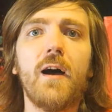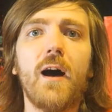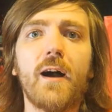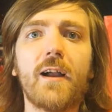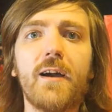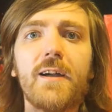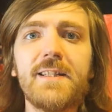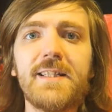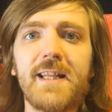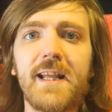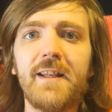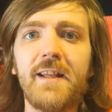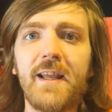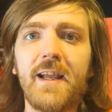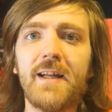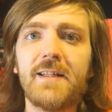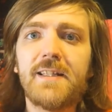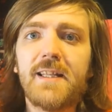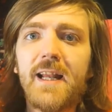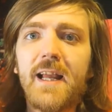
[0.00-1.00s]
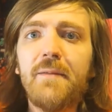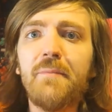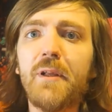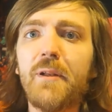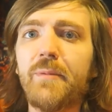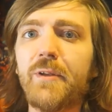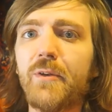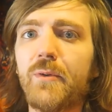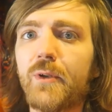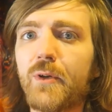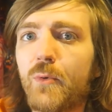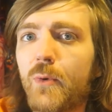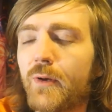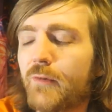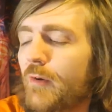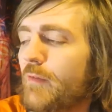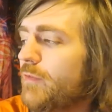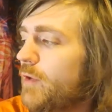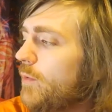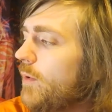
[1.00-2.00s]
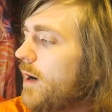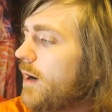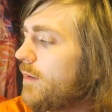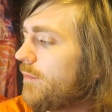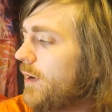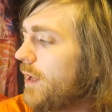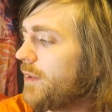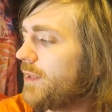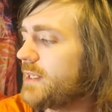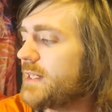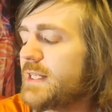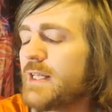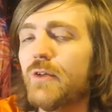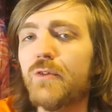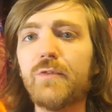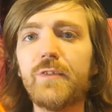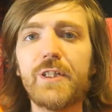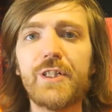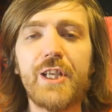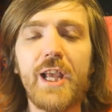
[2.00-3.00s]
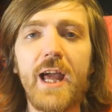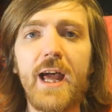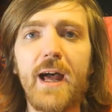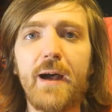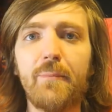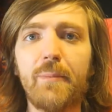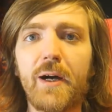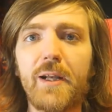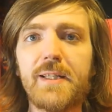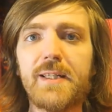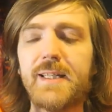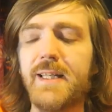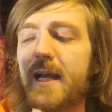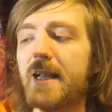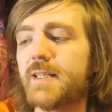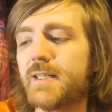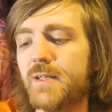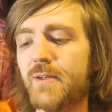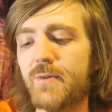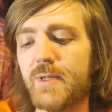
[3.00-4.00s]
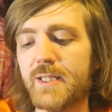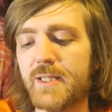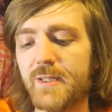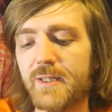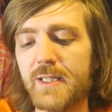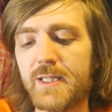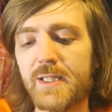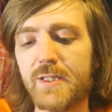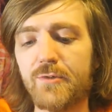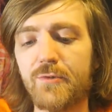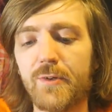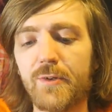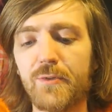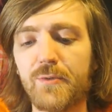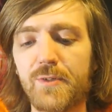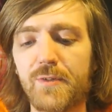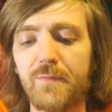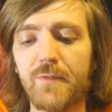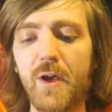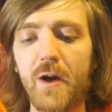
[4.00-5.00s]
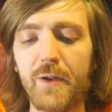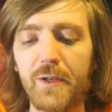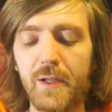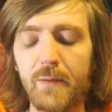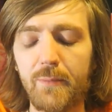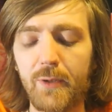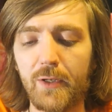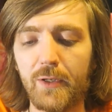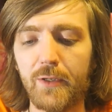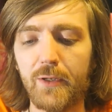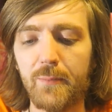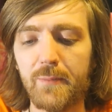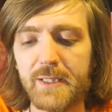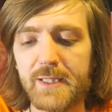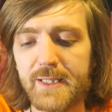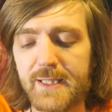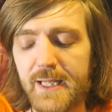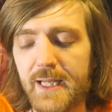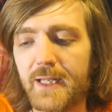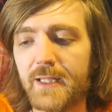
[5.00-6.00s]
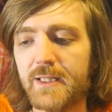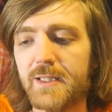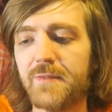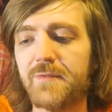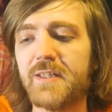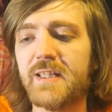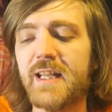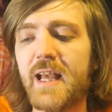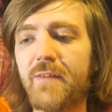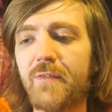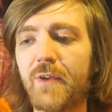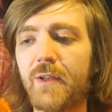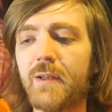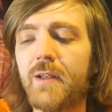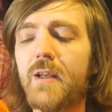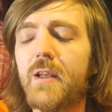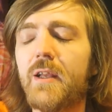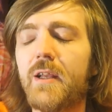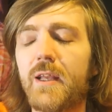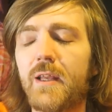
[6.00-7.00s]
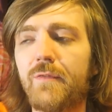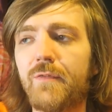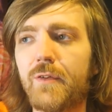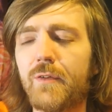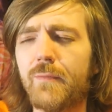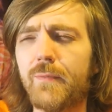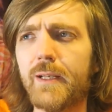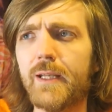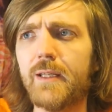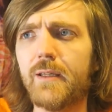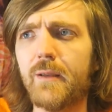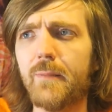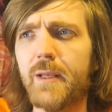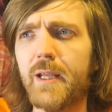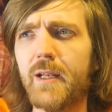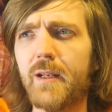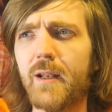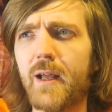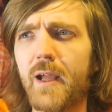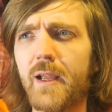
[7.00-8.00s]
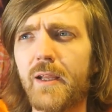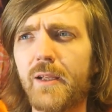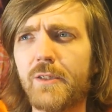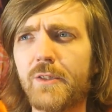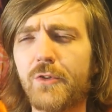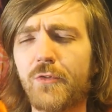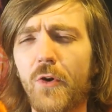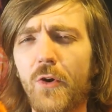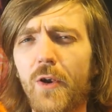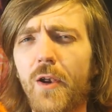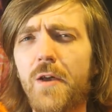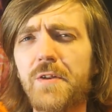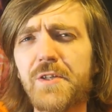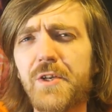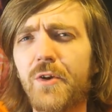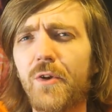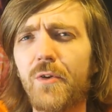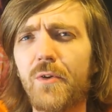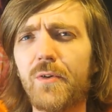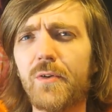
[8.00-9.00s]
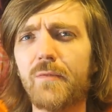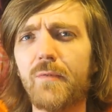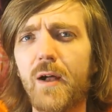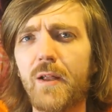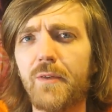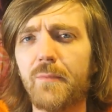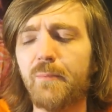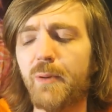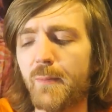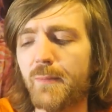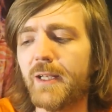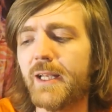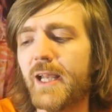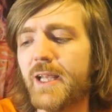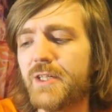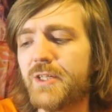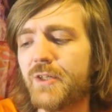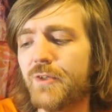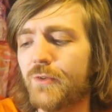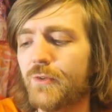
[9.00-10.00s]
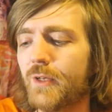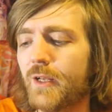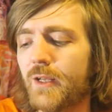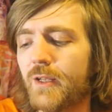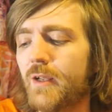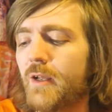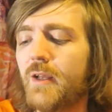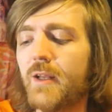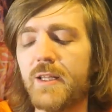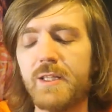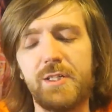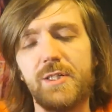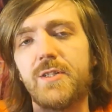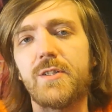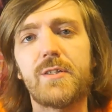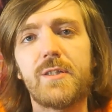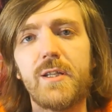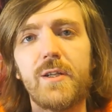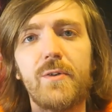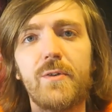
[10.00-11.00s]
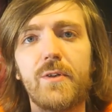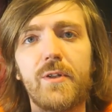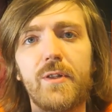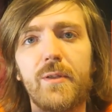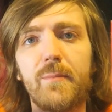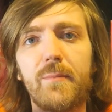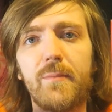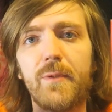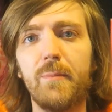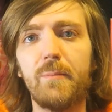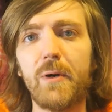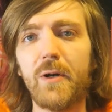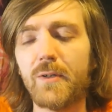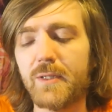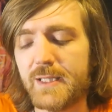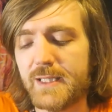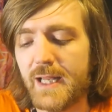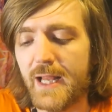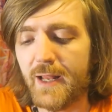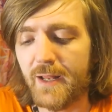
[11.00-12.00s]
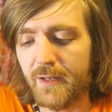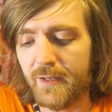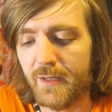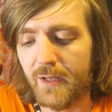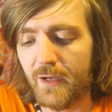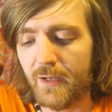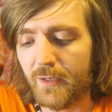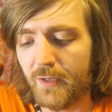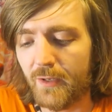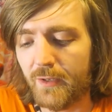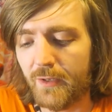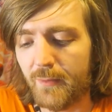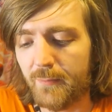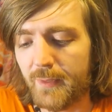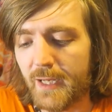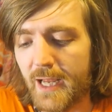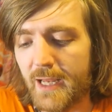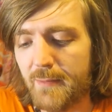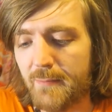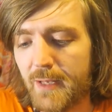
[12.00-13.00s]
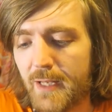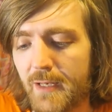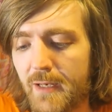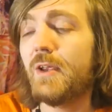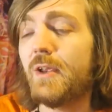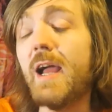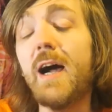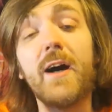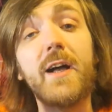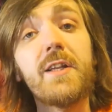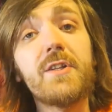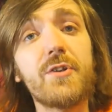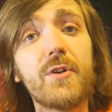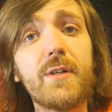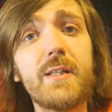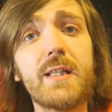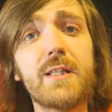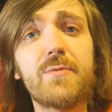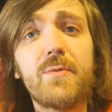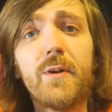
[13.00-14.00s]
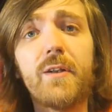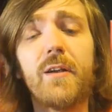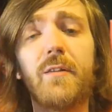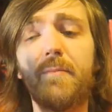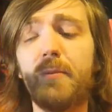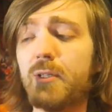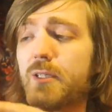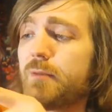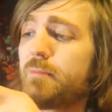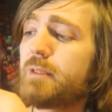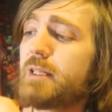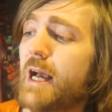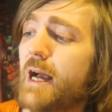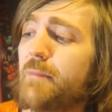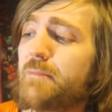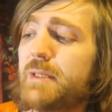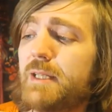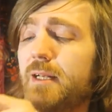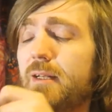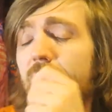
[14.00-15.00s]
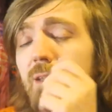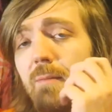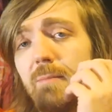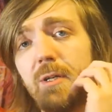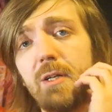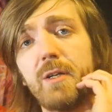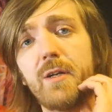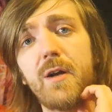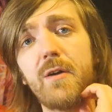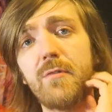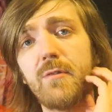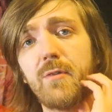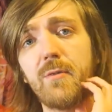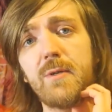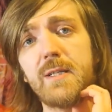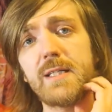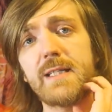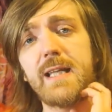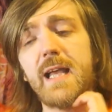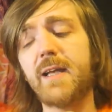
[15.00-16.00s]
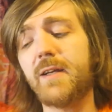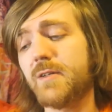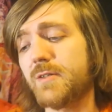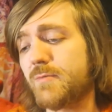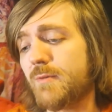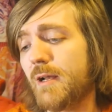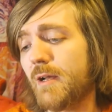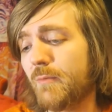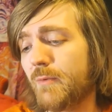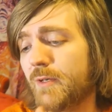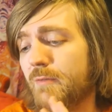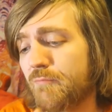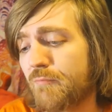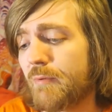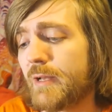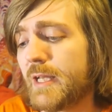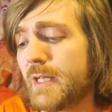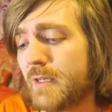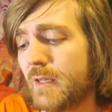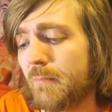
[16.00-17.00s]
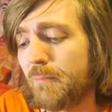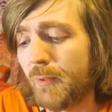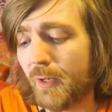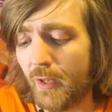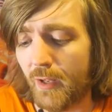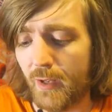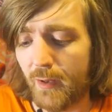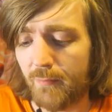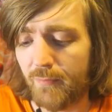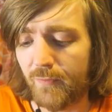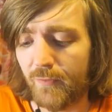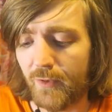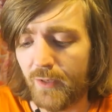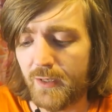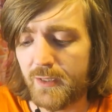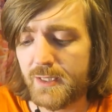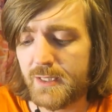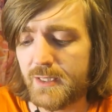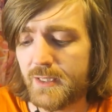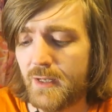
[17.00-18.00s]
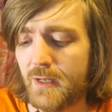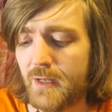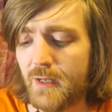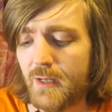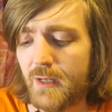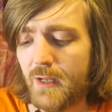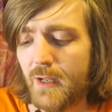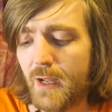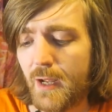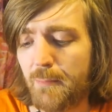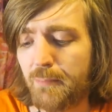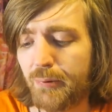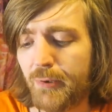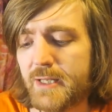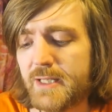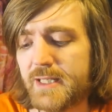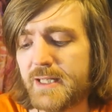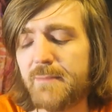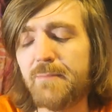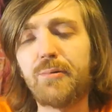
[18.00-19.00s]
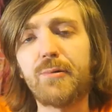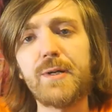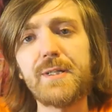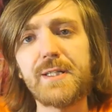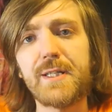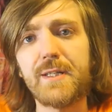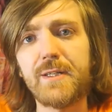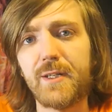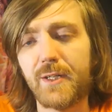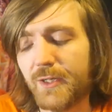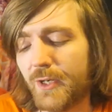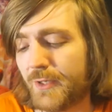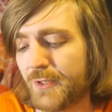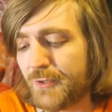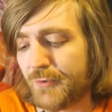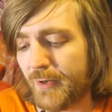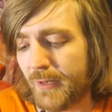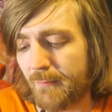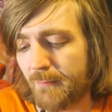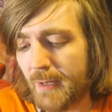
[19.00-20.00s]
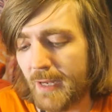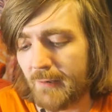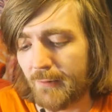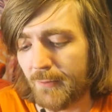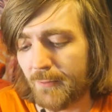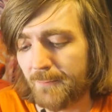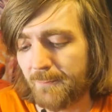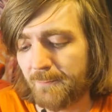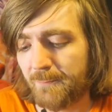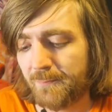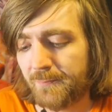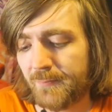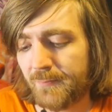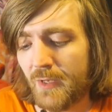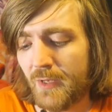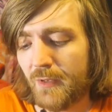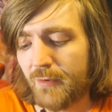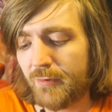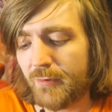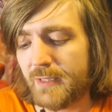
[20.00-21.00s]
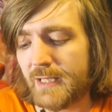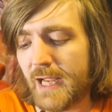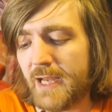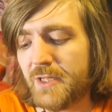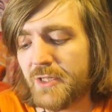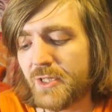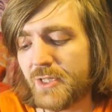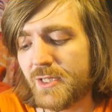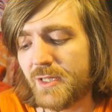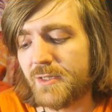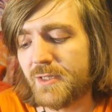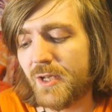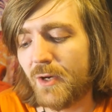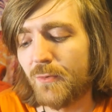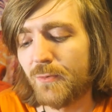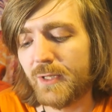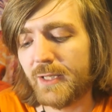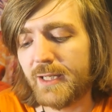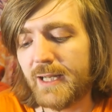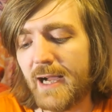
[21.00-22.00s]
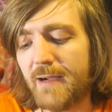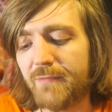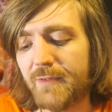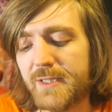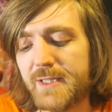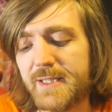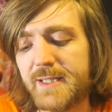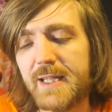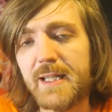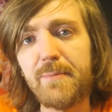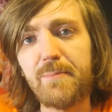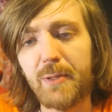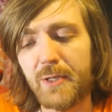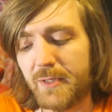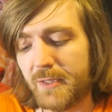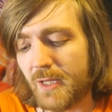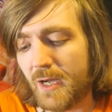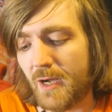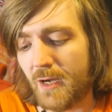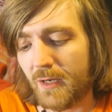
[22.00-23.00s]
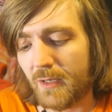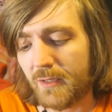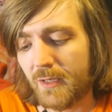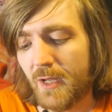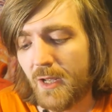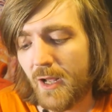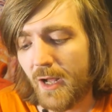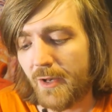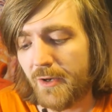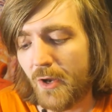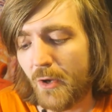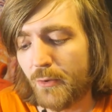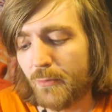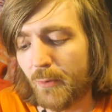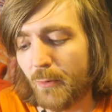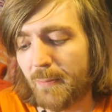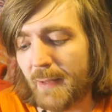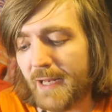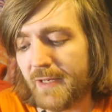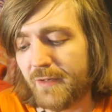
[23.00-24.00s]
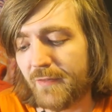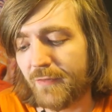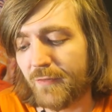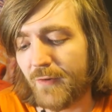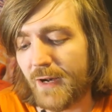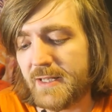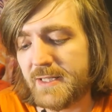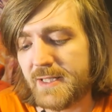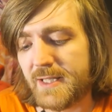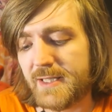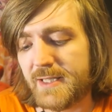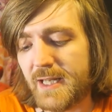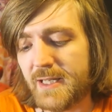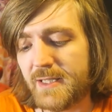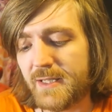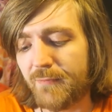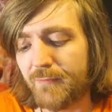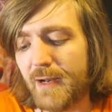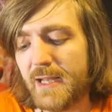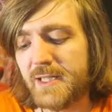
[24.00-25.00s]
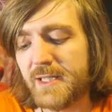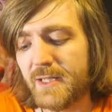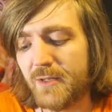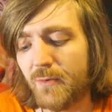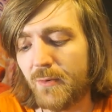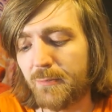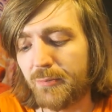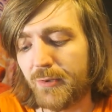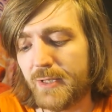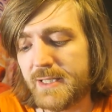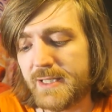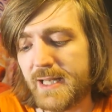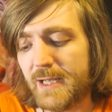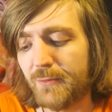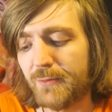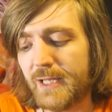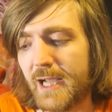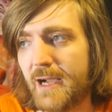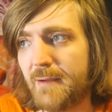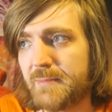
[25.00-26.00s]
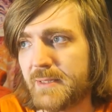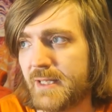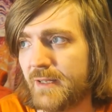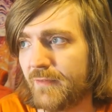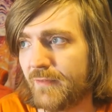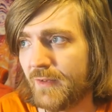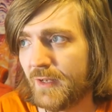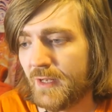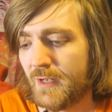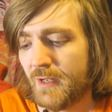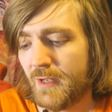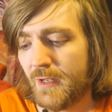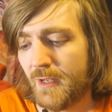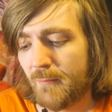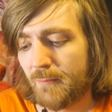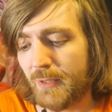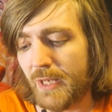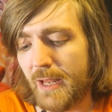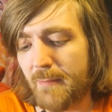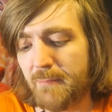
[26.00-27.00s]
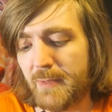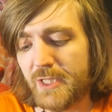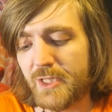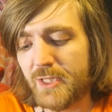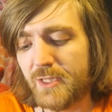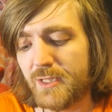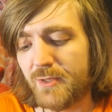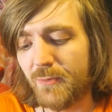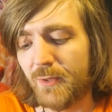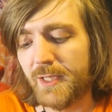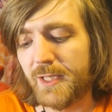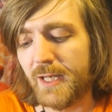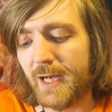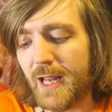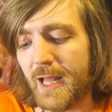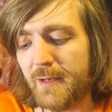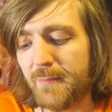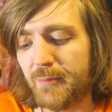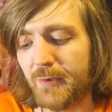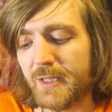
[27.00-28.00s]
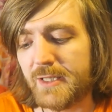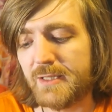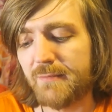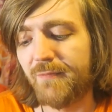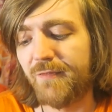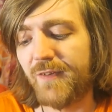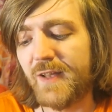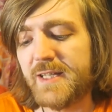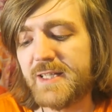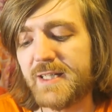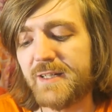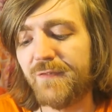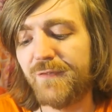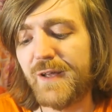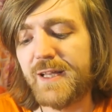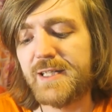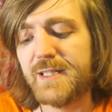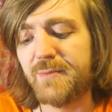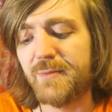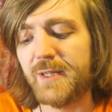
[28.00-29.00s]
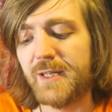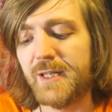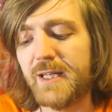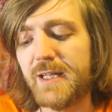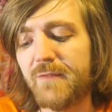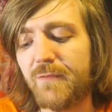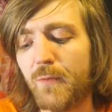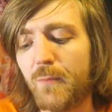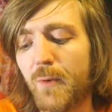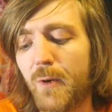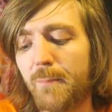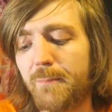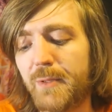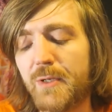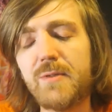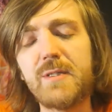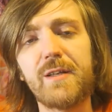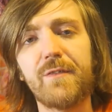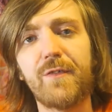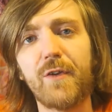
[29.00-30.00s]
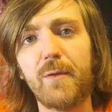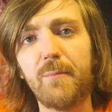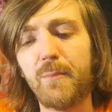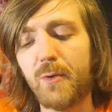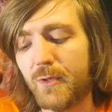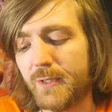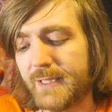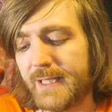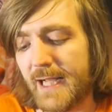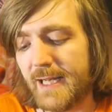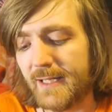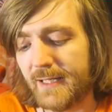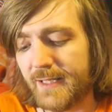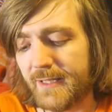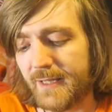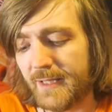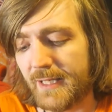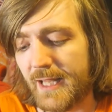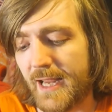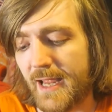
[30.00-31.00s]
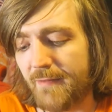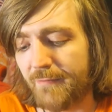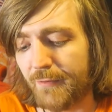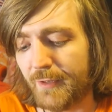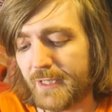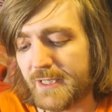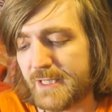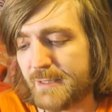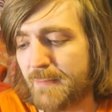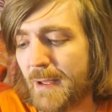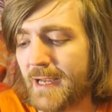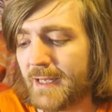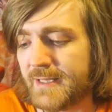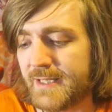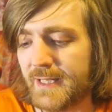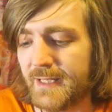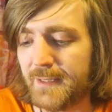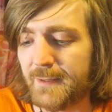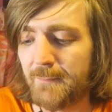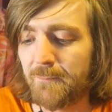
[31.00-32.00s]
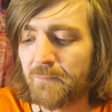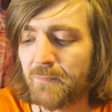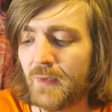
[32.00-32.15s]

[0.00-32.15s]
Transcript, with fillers: Hi guys, Dane here, and today I'm going to be doing a quick review of The Silver Chair by C S Lewis. So this is Chronicles of Narnia book number six of seven. If you read them in like chronological order rather than publication order, this is just the order that the box set that I got them came in. So yeah, I enjoyed this one. I've put some tabs in it that I'm going to go through in a second as well. I want to read the blurb first. A prince imprisoned, a country in peril. Through dangers untold and caverns deep and dark, a noble band of friends are sent to rescue a prince held captive. But their mission to Wonderland brings them face to face with an evil more beautiful and more deadly than they ever expected.